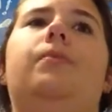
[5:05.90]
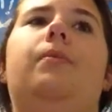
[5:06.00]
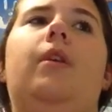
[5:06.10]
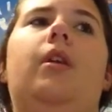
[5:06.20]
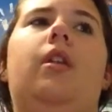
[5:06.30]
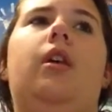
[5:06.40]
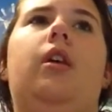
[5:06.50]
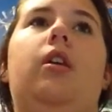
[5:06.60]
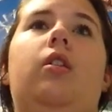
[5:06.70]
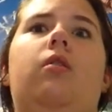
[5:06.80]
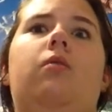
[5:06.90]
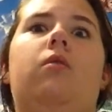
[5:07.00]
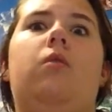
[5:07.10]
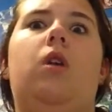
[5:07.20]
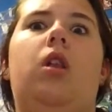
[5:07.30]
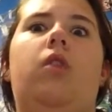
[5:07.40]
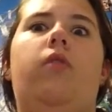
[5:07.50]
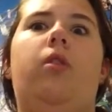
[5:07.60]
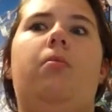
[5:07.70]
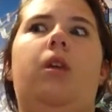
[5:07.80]
because like I was doing a lot of
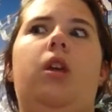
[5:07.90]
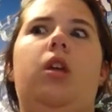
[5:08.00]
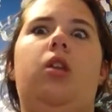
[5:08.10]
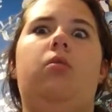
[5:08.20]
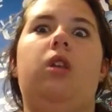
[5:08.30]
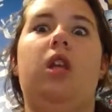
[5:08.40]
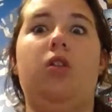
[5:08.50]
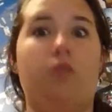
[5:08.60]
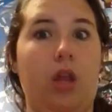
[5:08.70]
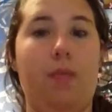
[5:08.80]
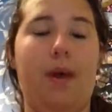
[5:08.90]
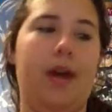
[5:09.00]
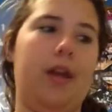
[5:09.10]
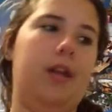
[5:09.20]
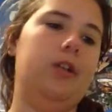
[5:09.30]
rambling and it was getting really bad.